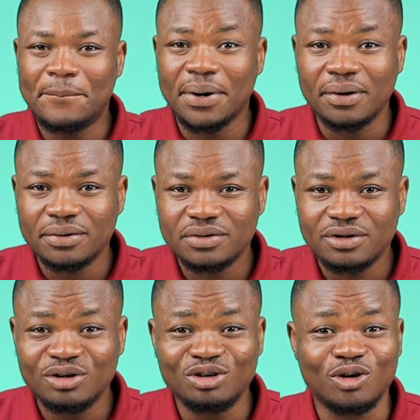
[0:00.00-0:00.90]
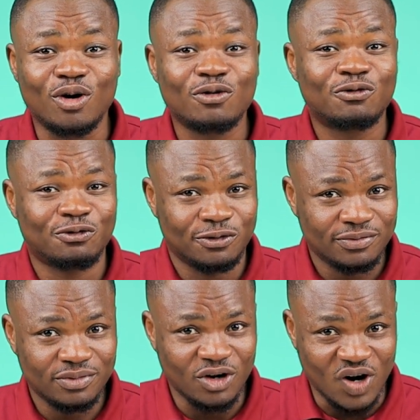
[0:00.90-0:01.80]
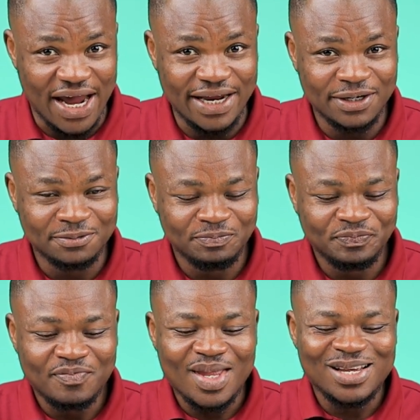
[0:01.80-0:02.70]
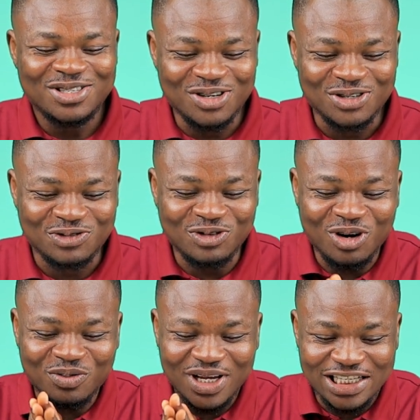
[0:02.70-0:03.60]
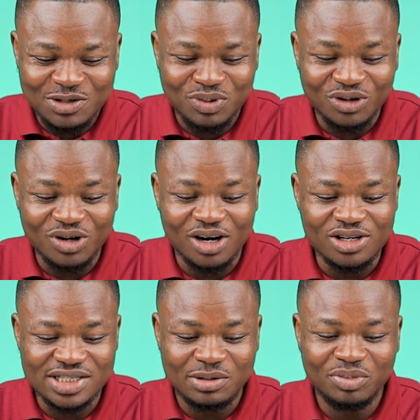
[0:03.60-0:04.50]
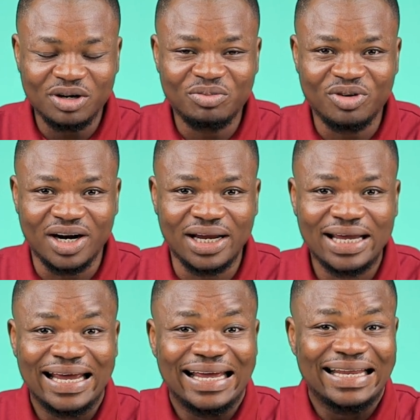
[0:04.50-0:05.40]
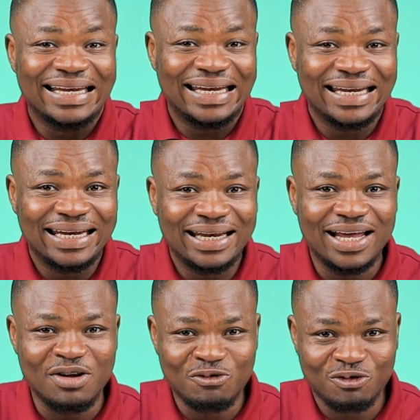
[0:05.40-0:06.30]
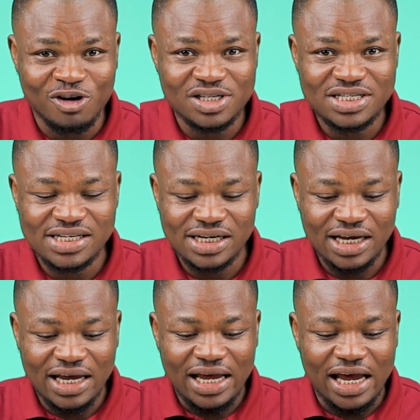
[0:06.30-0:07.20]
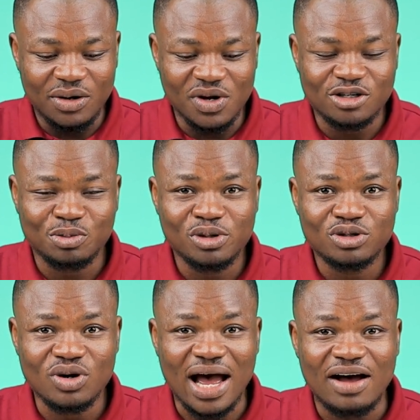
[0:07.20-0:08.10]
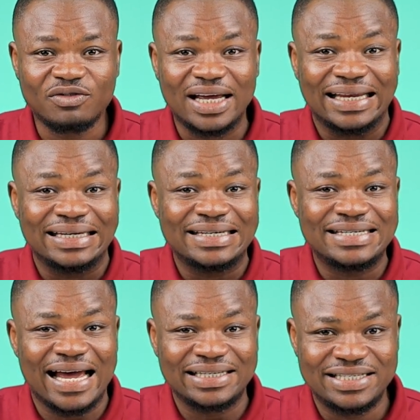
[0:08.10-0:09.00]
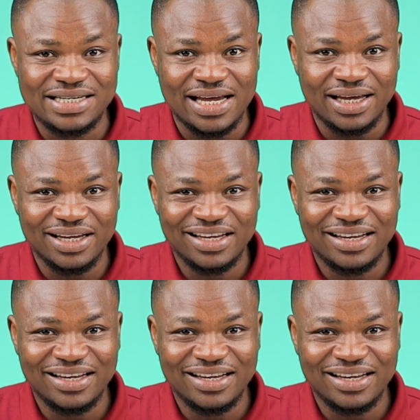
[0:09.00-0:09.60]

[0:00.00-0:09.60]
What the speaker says: p, nor f. All right, so to form its plural, you simply bring in front, and you are supposed to have dadie,